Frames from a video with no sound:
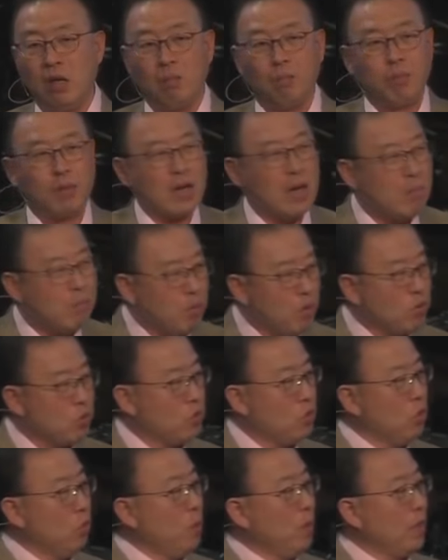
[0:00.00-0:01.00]
But I'm
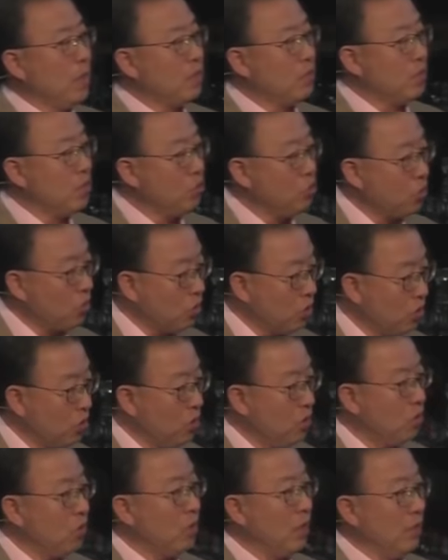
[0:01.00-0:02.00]
assuming that since you're
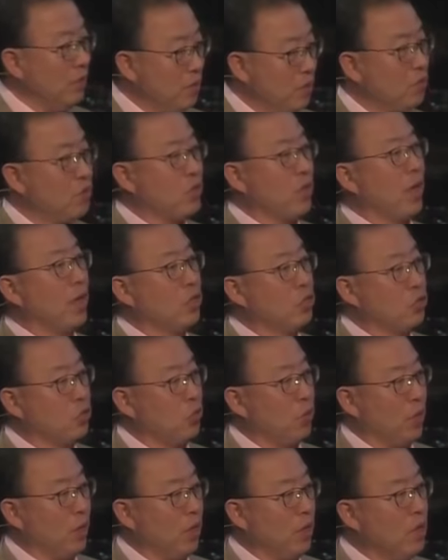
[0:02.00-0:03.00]
here in this
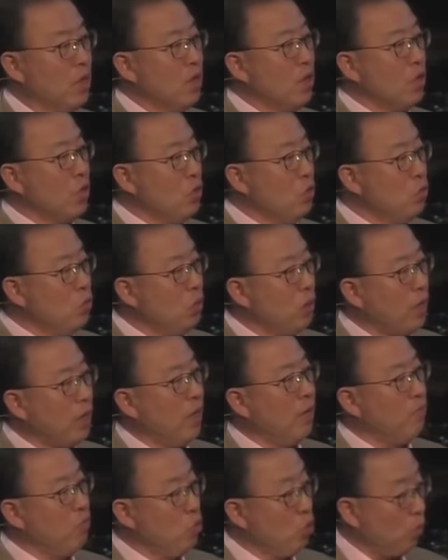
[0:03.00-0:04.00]
sanctuary, you
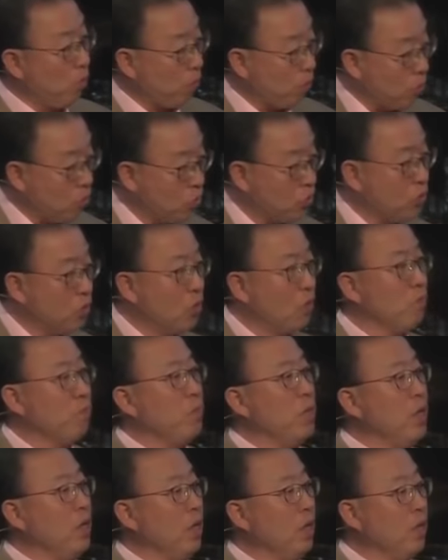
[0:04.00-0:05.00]
have your pursuit of
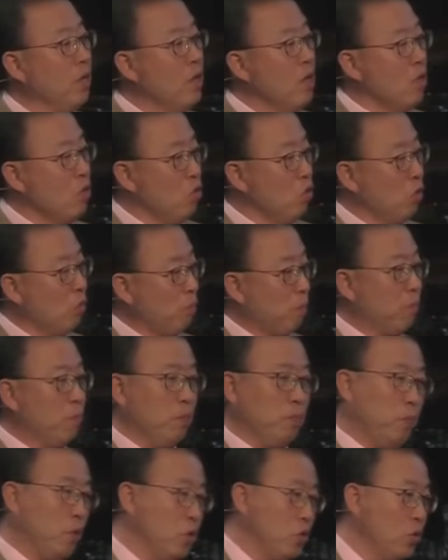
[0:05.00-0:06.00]
meaning, your
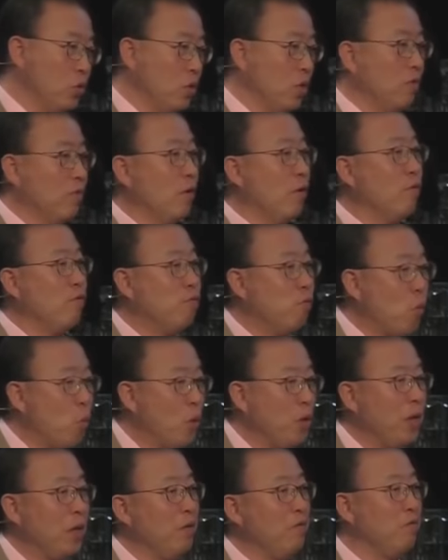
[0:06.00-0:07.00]
pursuit of
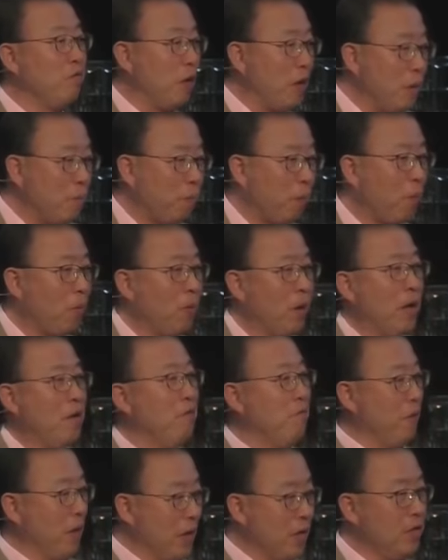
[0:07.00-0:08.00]
avoiding vapor
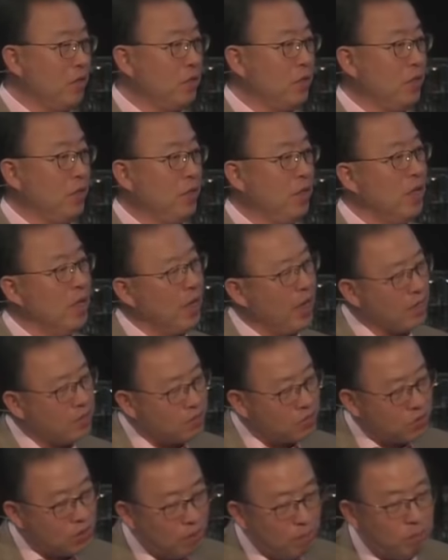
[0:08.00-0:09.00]
and vanity has
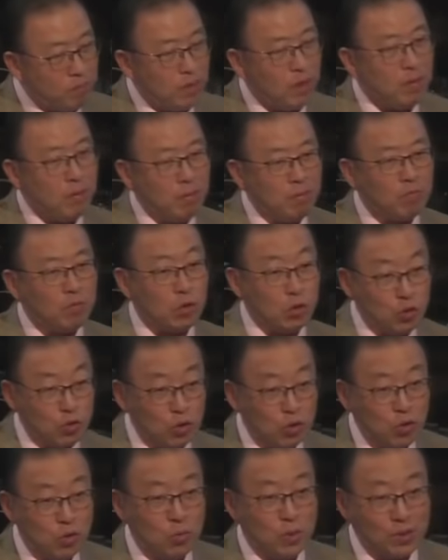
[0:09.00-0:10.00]
something to
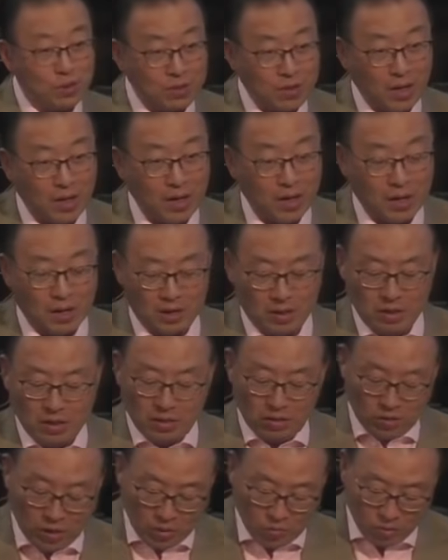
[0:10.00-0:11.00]
do with God.
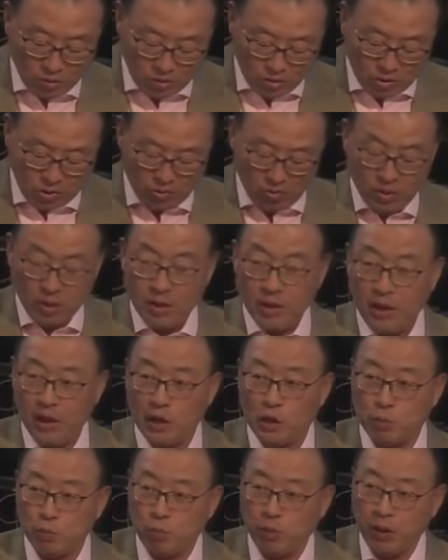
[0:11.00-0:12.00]
So I want to
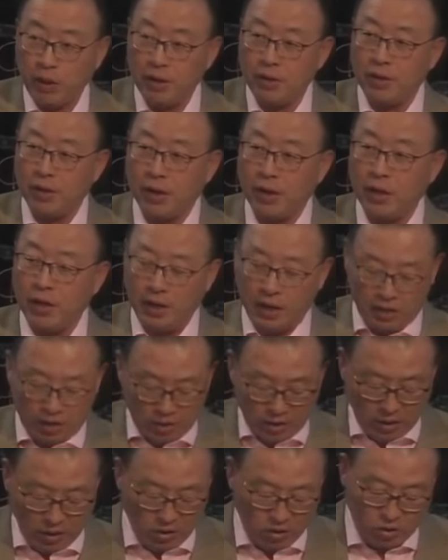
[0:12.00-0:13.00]
explain that
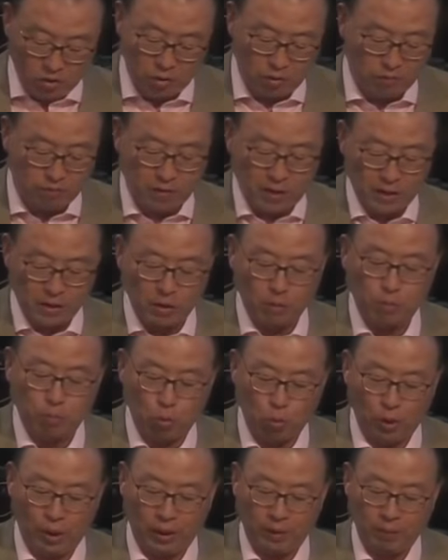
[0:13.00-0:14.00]
and lead us to the final
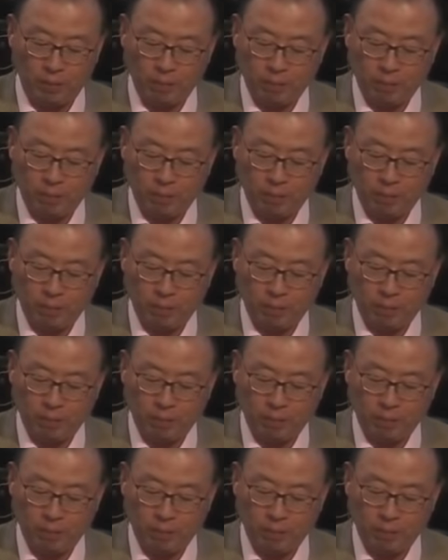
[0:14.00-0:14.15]
point.